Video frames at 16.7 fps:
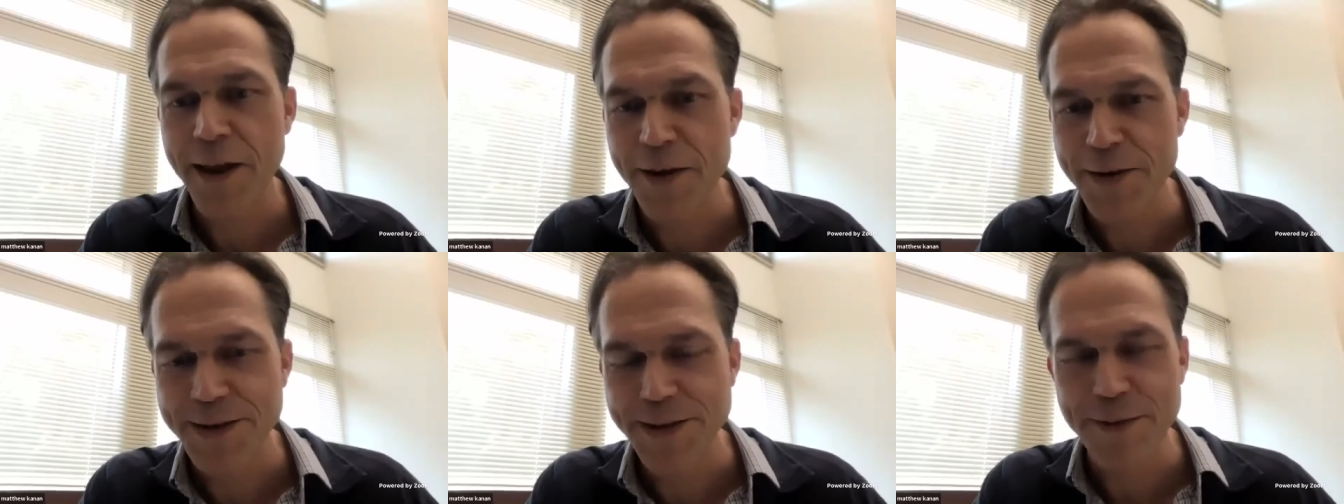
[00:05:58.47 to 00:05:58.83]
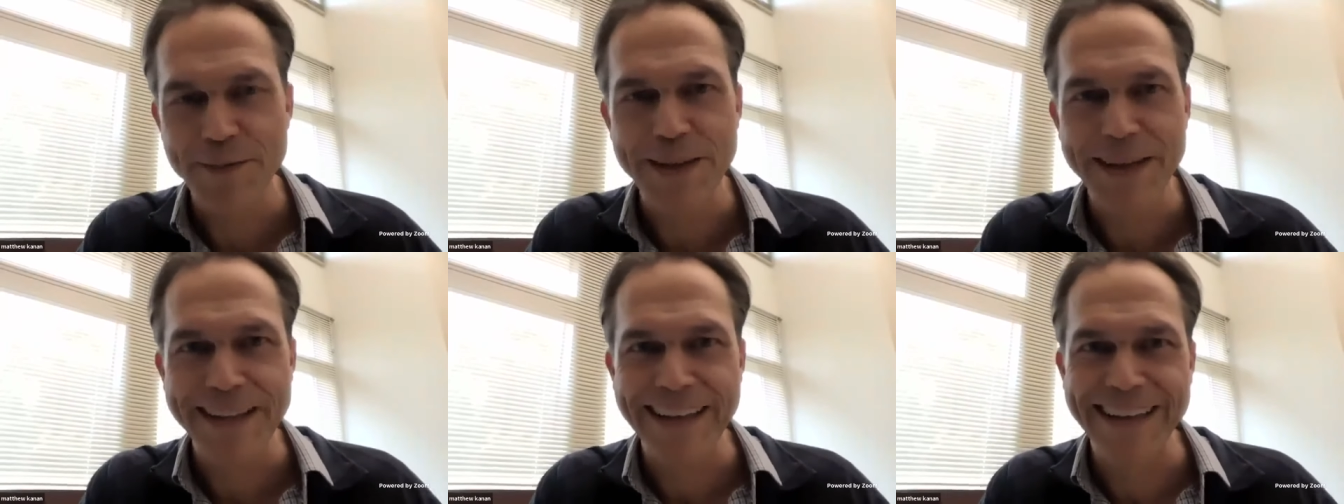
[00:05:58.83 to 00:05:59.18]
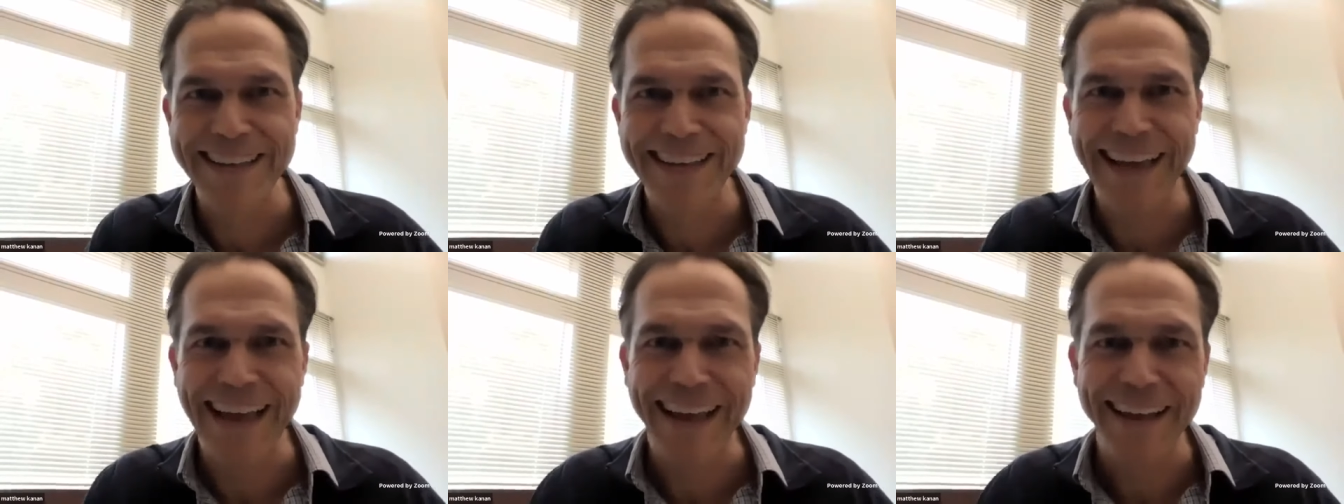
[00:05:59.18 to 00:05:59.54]
or something
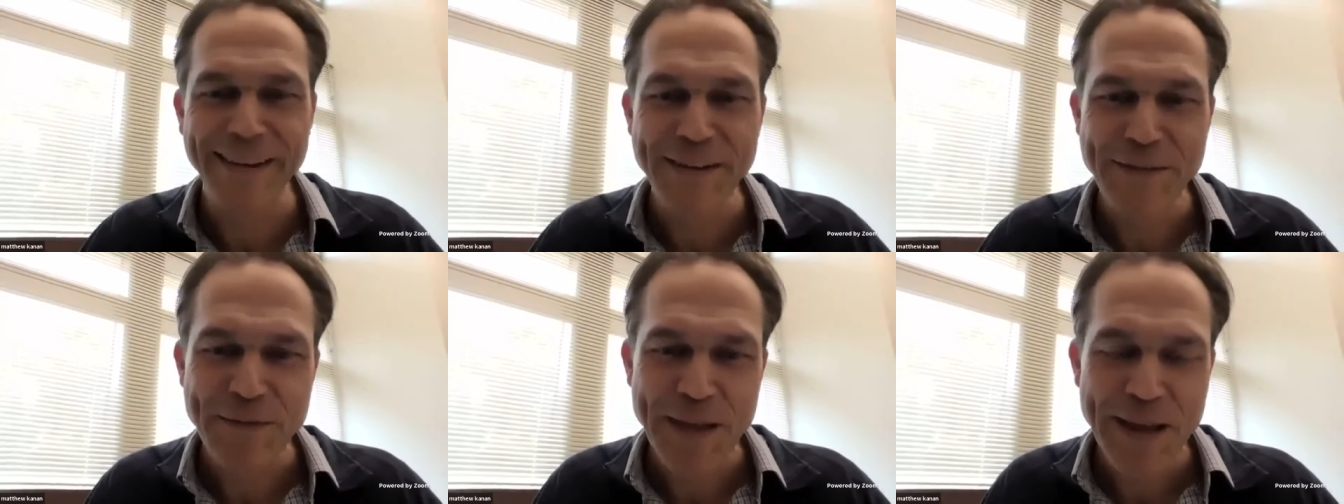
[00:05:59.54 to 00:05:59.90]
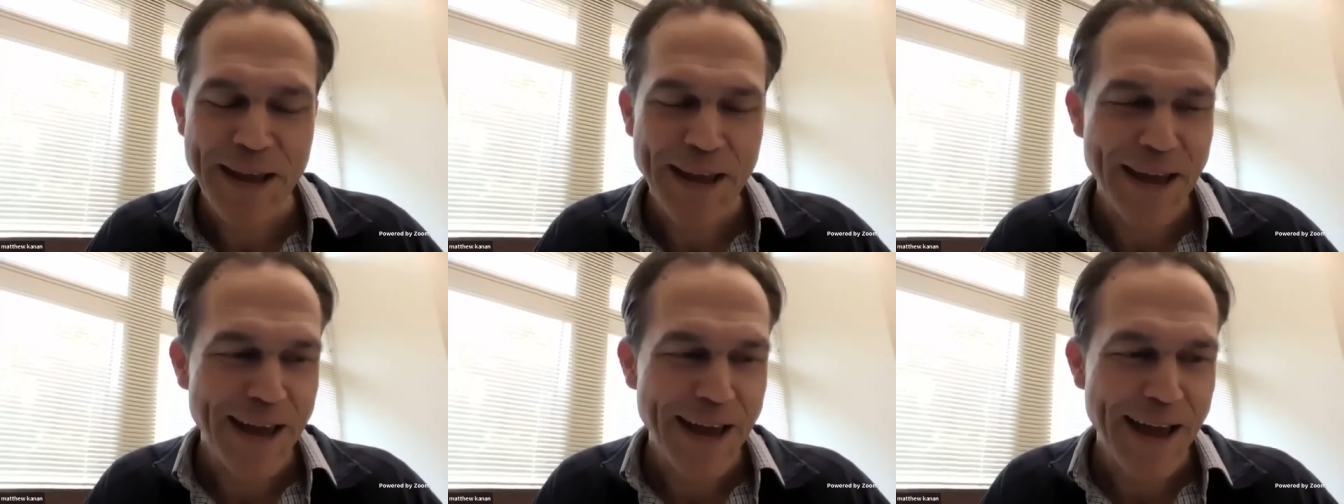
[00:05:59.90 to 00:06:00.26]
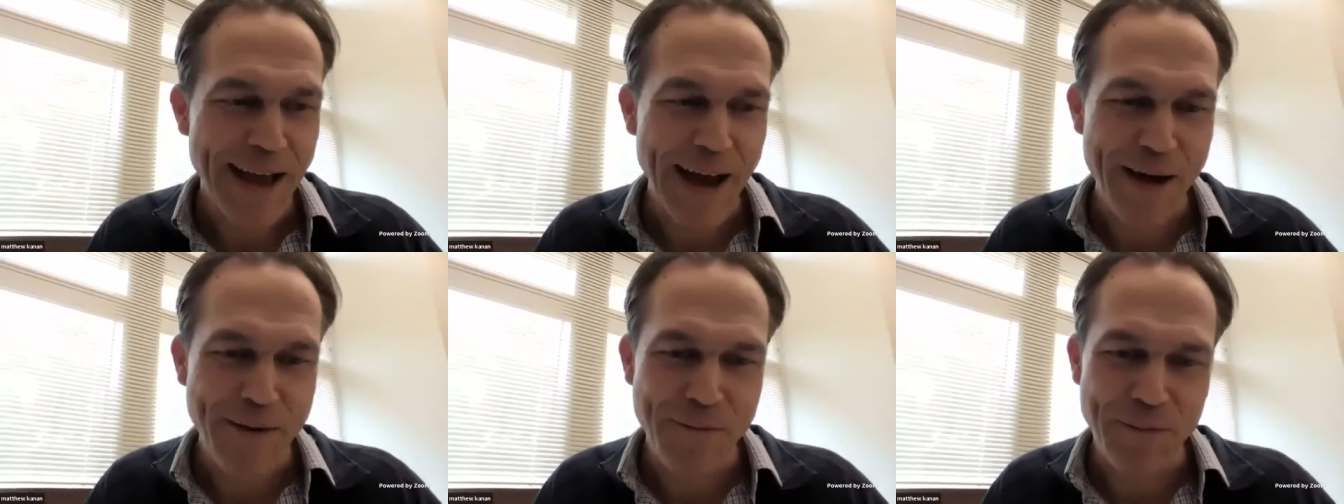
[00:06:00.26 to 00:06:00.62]
like
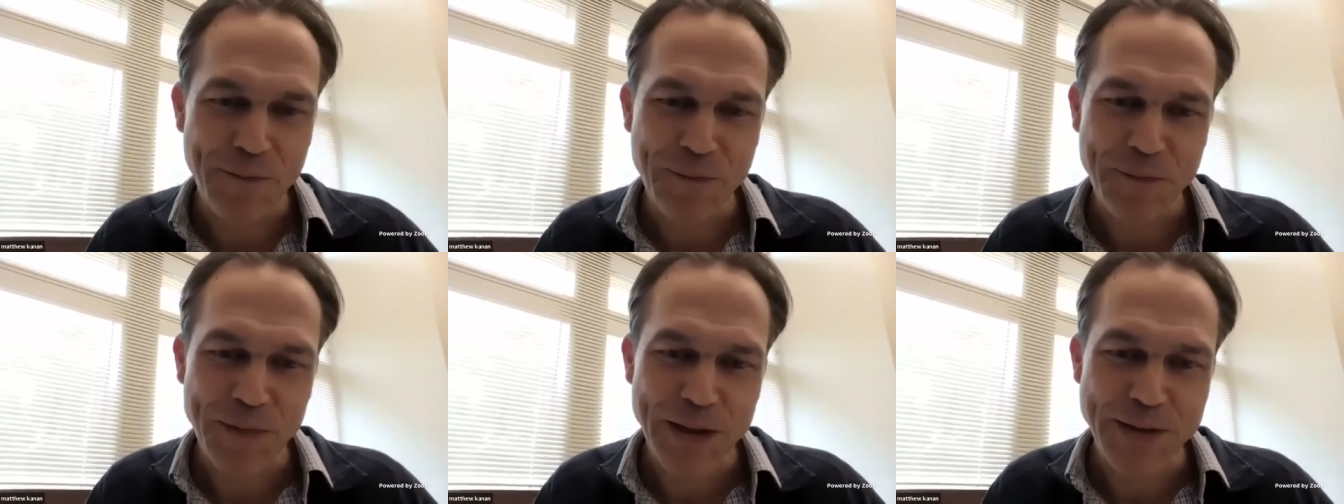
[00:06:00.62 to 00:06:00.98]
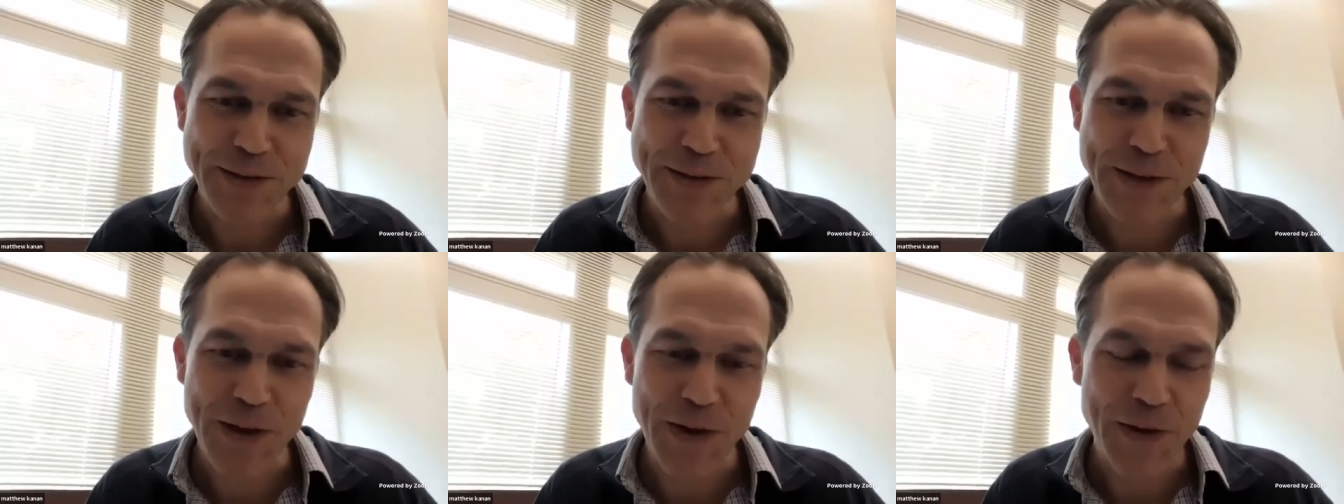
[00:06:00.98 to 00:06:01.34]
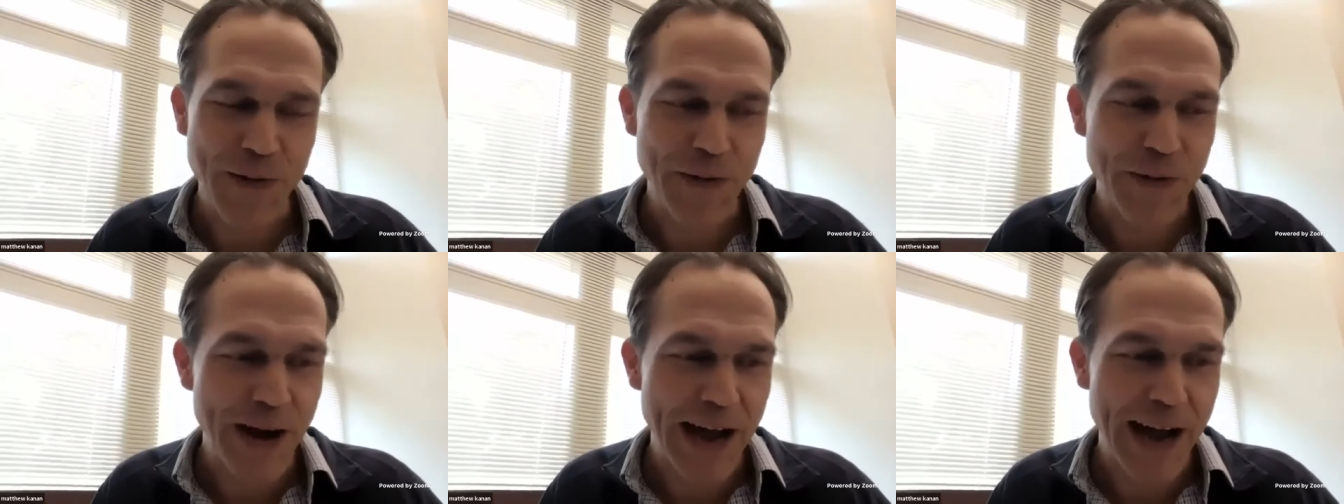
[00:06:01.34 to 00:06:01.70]
that. Um,
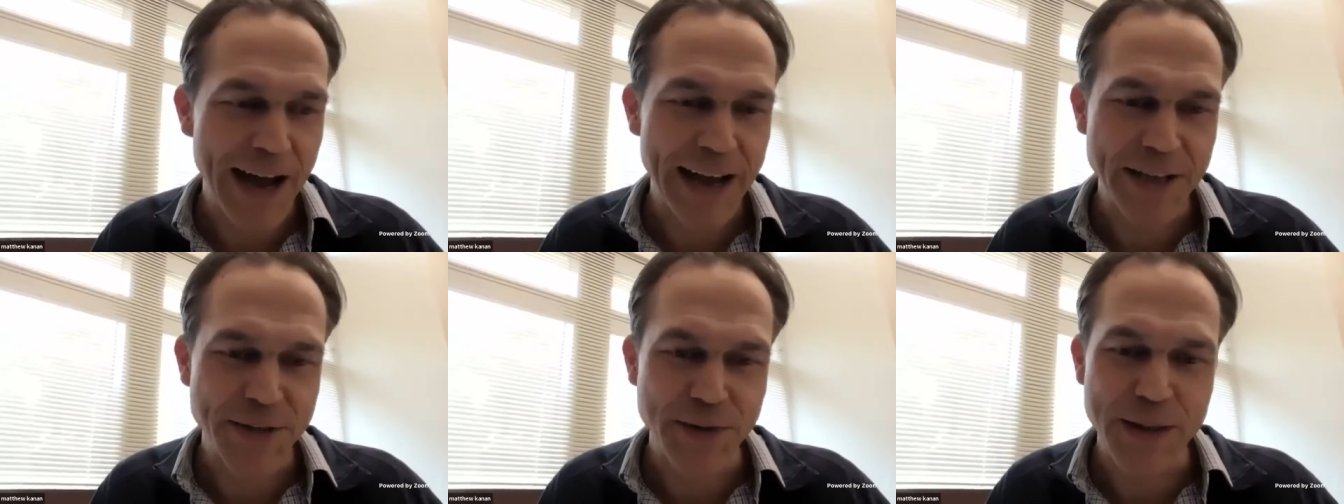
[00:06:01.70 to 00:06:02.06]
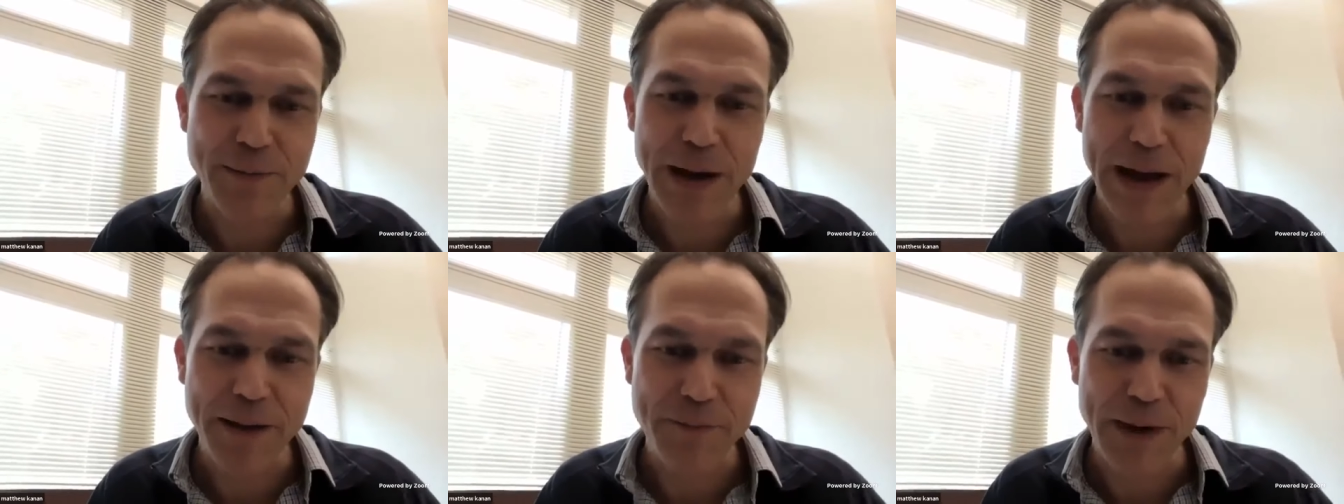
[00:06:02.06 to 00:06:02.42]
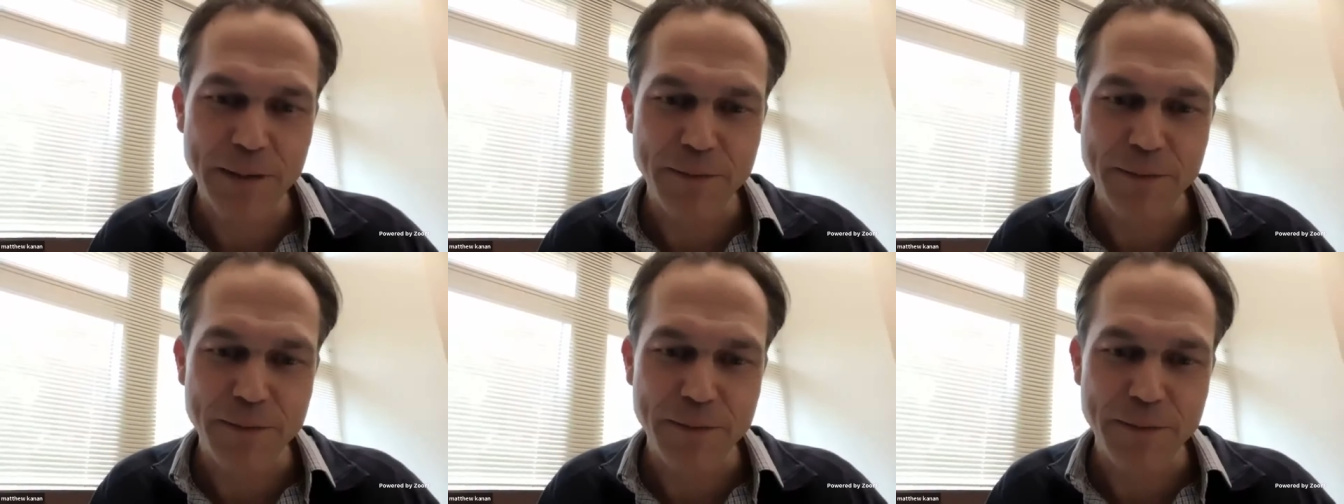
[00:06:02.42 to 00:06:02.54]
so uh, it's really my, my